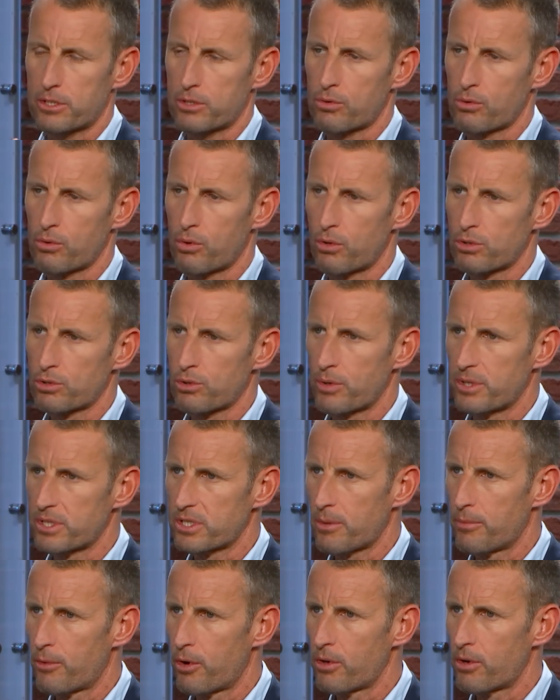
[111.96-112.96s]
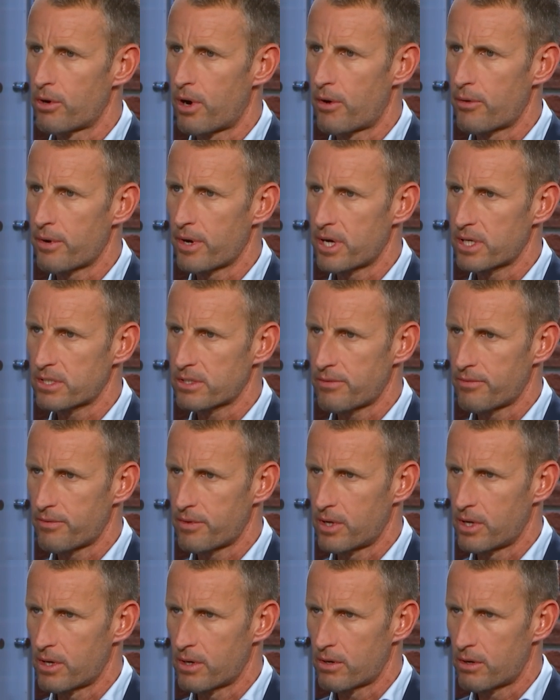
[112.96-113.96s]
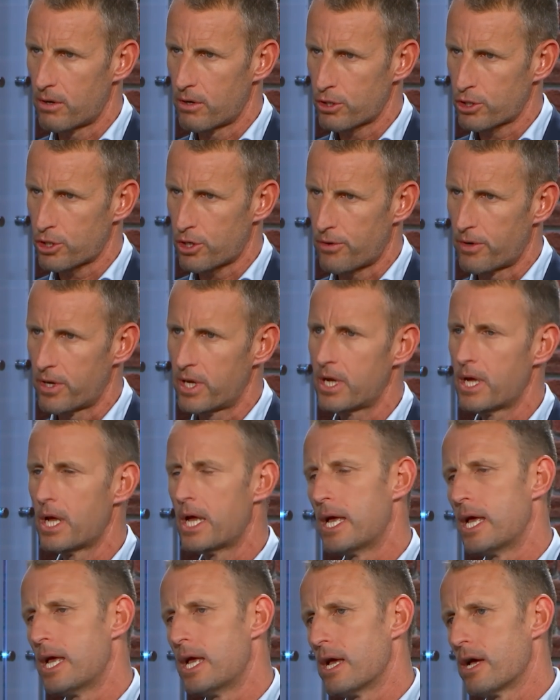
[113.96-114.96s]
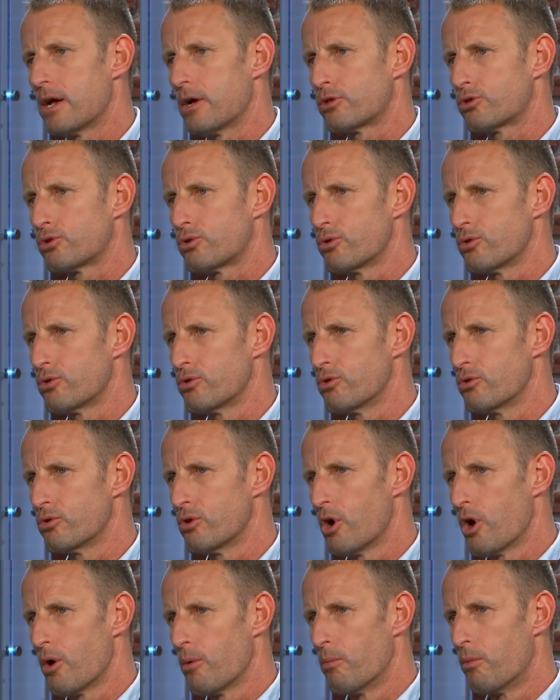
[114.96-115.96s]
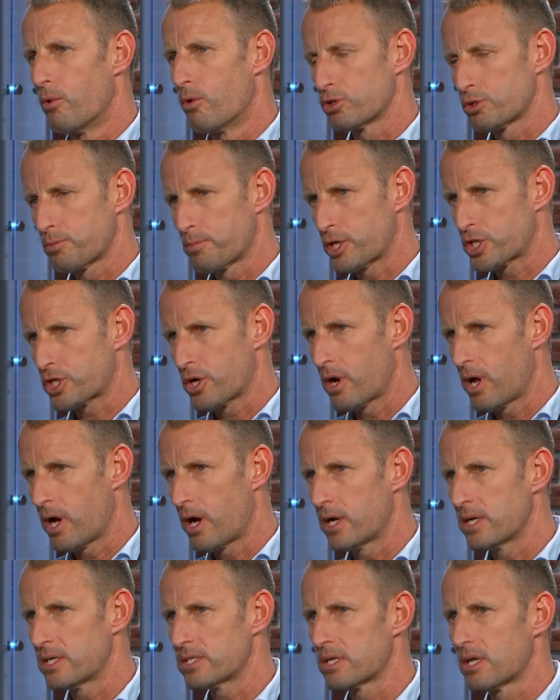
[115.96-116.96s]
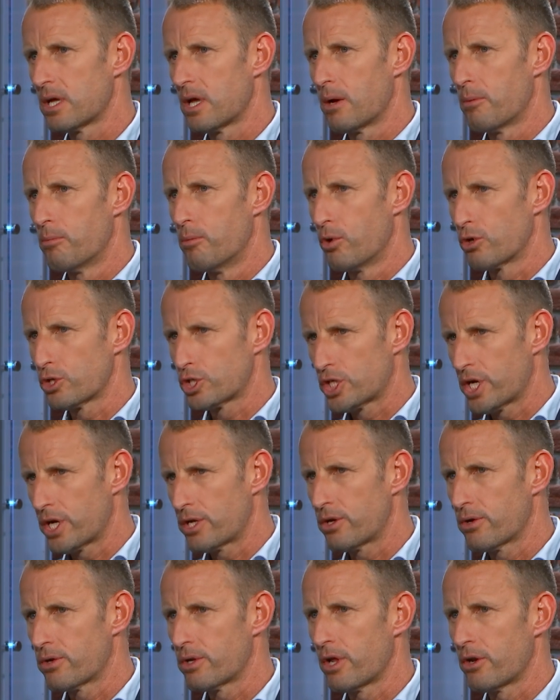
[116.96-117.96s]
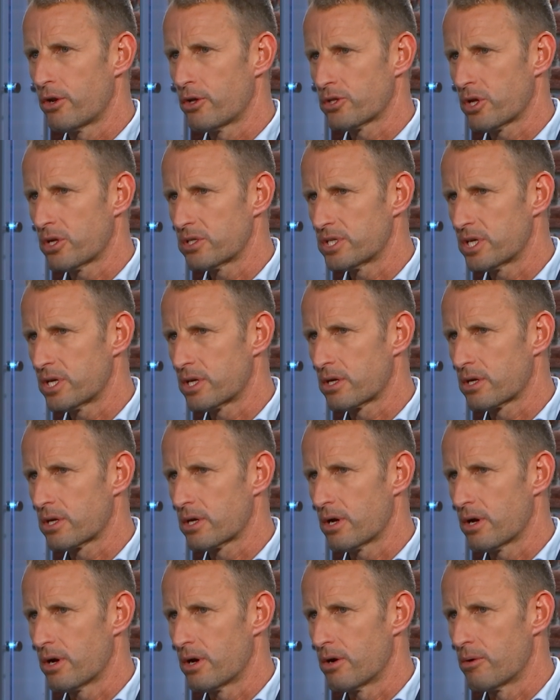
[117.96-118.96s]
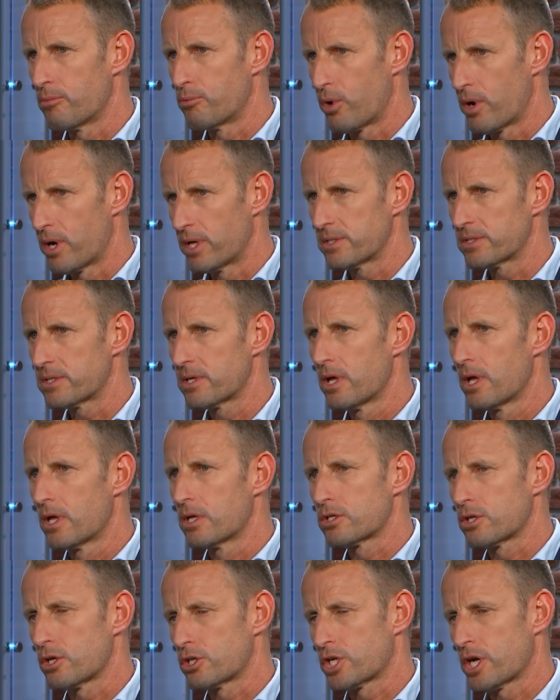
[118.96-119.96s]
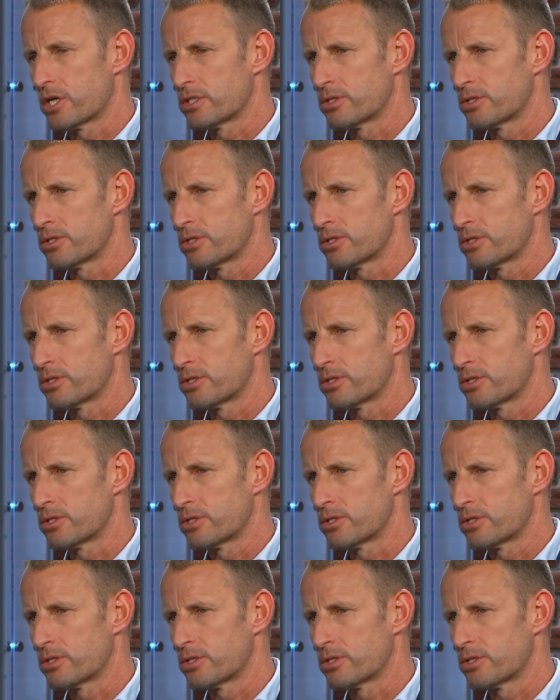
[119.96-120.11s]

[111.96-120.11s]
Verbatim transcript: it's true also in some other areas of the uh, luxury, uh, to more specialized, more genuine and authentic uh, brands, such